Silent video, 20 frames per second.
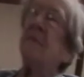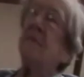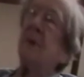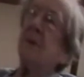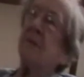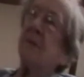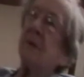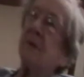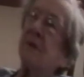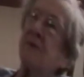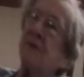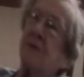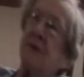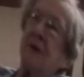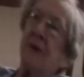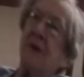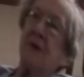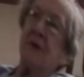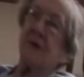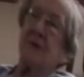My brother
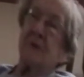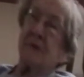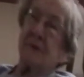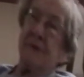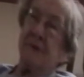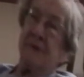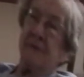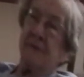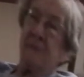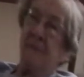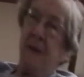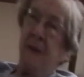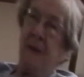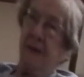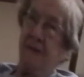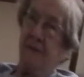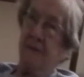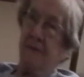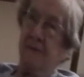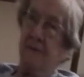Frank used to get
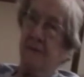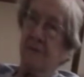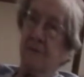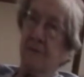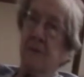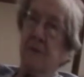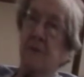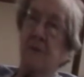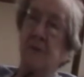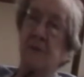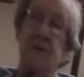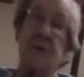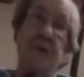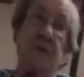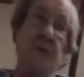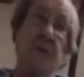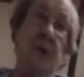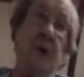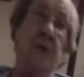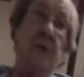mad. We used to
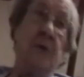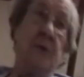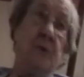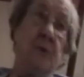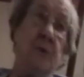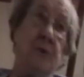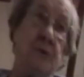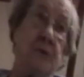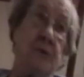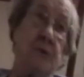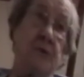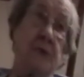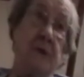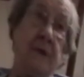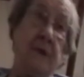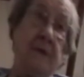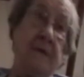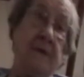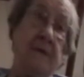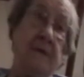do our own
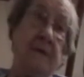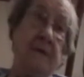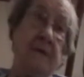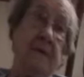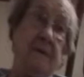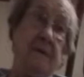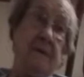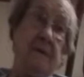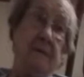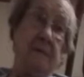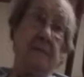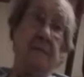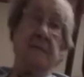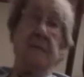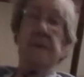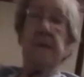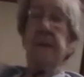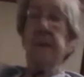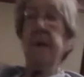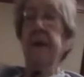butchering, you know.
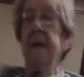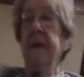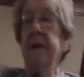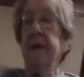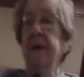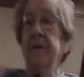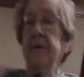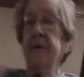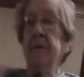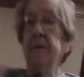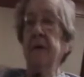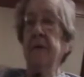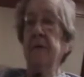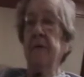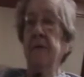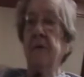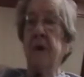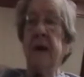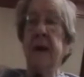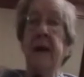And
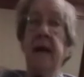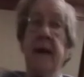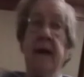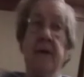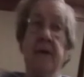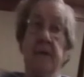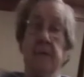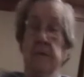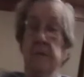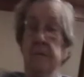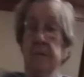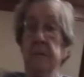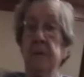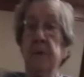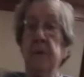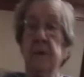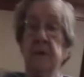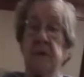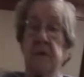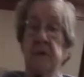Frank he
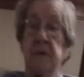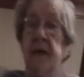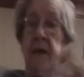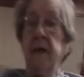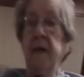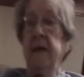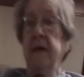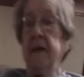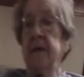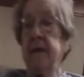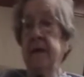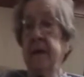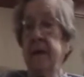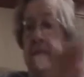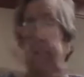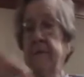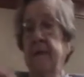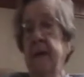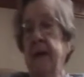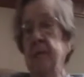was dating at
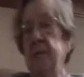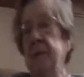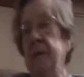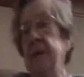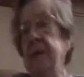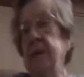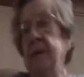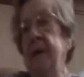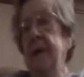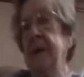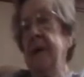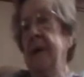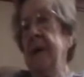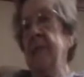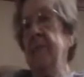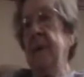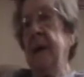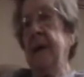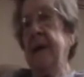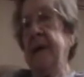that time, and
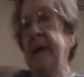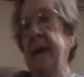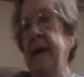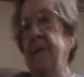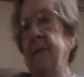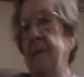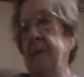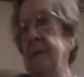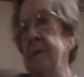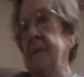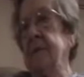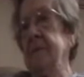my dad would